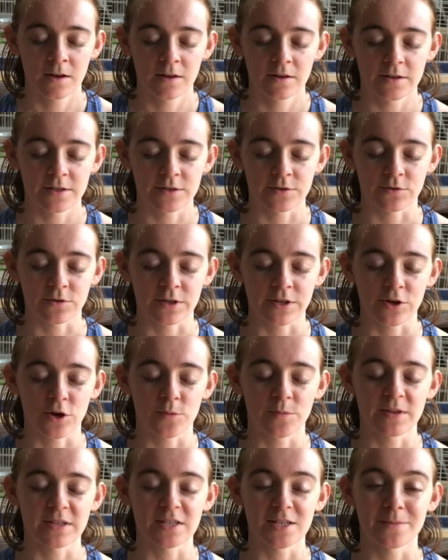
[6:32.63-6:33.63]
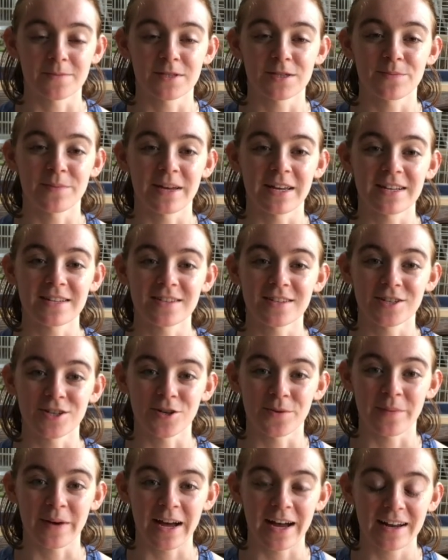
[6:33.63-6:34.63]
This really opens up space in
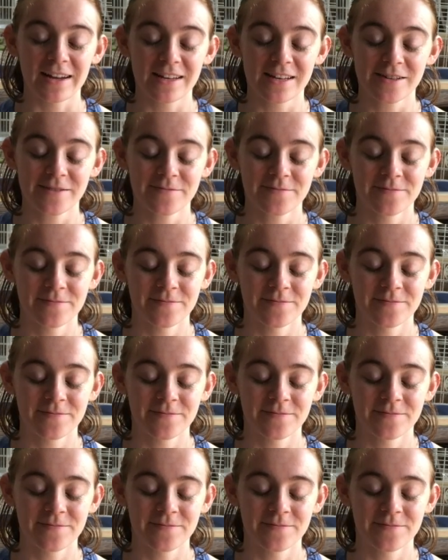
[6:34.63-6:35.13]
your body,